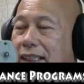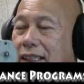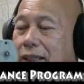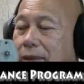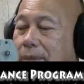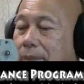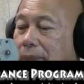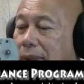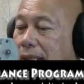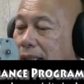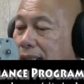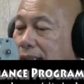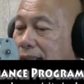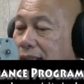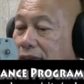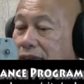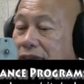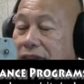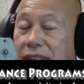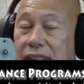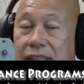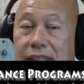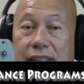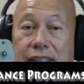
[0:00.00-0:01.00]
many
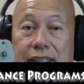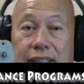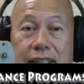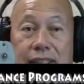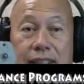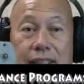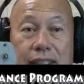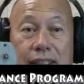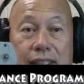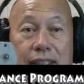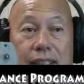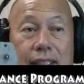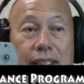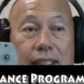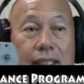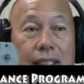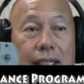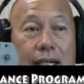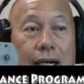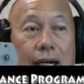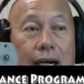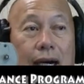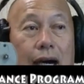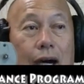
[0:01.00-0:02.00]
different
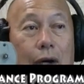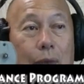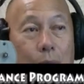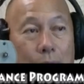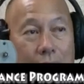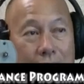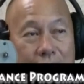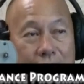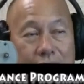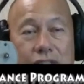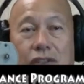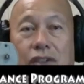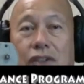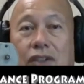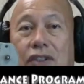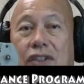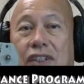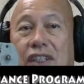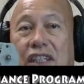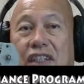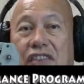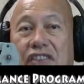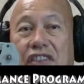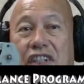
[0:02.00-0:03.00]
Hawaiian
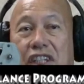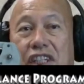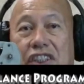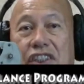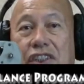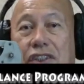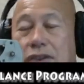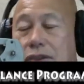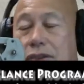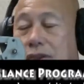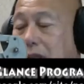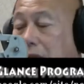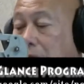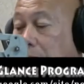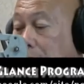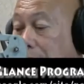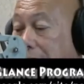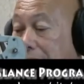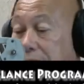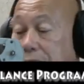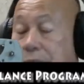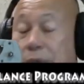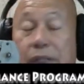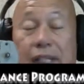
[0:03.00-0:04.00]
organizations or
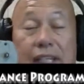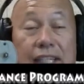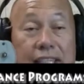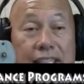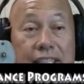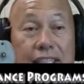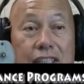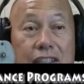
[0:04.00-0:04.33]
Hawaiian-related